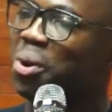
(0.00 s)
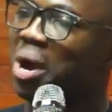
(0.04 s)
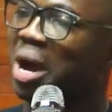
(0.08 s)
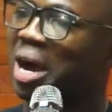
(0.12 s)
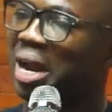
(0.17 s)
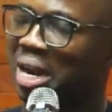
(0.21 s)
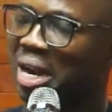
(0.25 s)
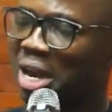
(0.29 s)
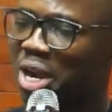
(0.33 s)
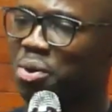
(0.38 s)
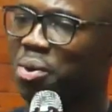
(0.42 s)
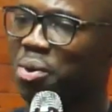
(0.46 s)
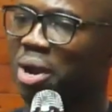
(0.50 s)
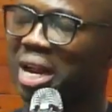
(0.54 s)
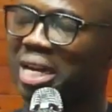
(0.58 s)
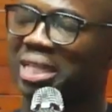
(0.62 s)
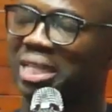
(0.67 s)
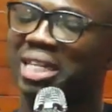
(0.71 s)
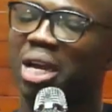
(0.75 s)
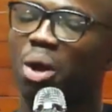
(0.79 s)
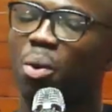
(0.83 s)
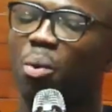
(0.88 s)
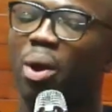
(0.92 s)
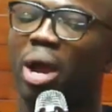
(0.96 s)
Now you understand
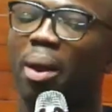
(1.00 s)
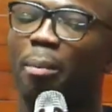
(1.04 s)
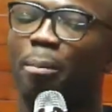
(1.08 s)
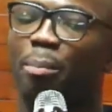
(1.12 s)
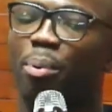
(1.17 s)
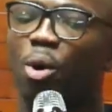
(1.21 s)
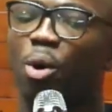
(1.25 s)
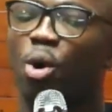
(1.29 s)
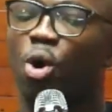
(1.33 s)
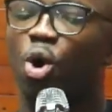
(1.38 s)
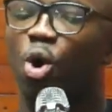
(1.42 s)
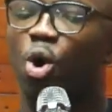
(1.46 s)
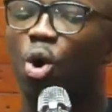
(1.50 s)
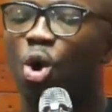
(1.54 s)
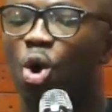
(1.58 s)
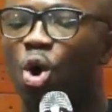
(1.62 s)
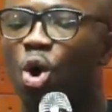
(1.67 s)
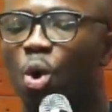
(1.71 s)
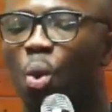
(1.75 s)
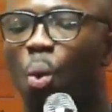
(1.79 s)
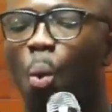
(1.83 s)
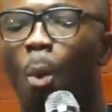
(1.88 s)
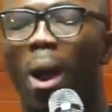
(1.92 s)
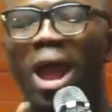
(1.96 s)
why Paul
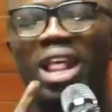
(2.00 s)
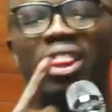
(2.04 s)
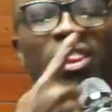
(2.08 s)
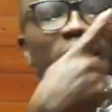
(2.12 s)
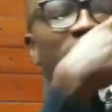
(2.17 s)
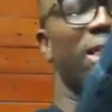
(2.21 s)
went